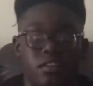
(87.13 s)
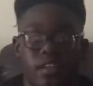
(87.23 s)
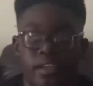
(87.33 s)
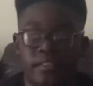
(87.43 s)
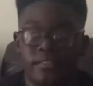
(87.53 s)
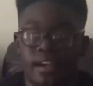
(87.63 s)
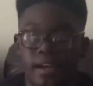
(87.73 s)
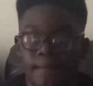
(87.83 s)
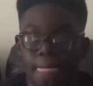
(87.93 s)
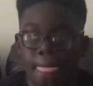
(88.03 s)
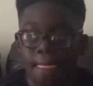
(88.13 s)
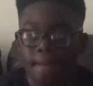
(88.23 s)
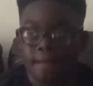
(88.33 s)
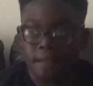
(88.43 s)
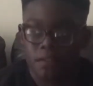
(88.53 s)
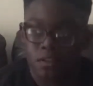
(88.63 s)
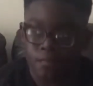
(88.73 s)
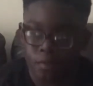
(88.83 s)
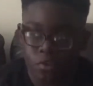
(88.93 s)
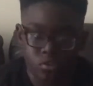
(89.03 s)
and
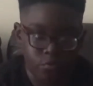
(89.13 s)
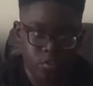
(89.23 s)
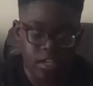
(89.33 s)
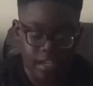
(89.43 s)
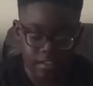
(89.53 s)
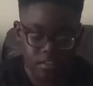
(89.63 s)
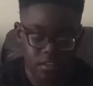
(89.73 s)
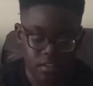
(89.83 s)
because of you guys,